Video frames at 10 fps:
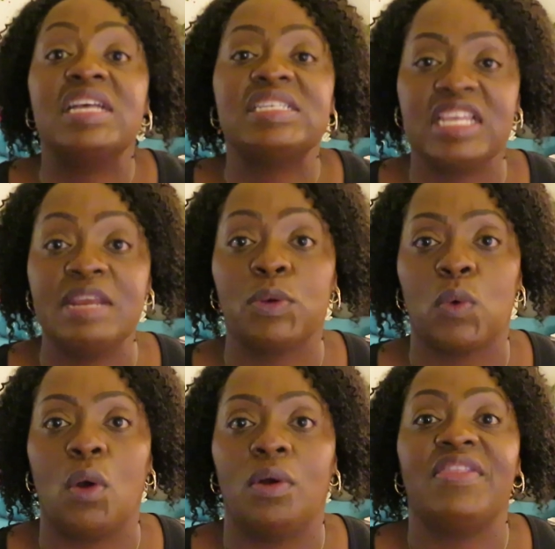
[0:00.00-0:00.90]
cinnamon
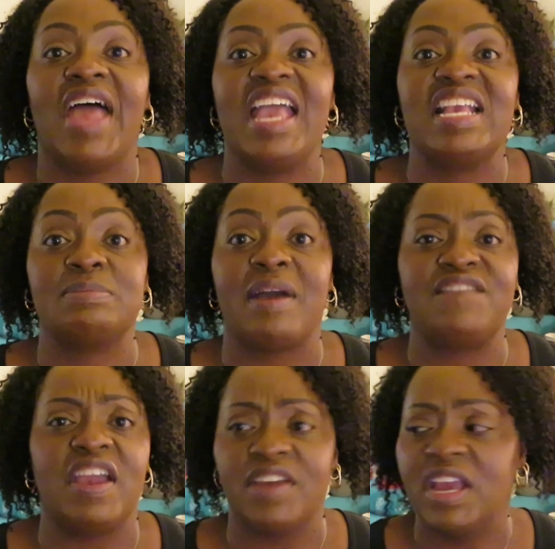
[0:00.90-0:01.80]
roll. That is my
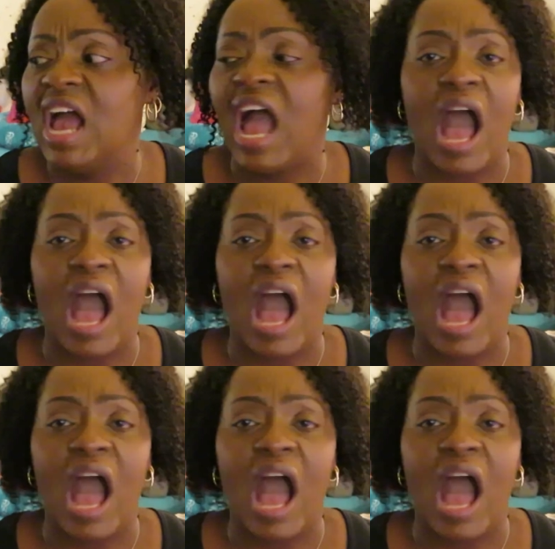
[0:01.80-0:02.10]
favorite.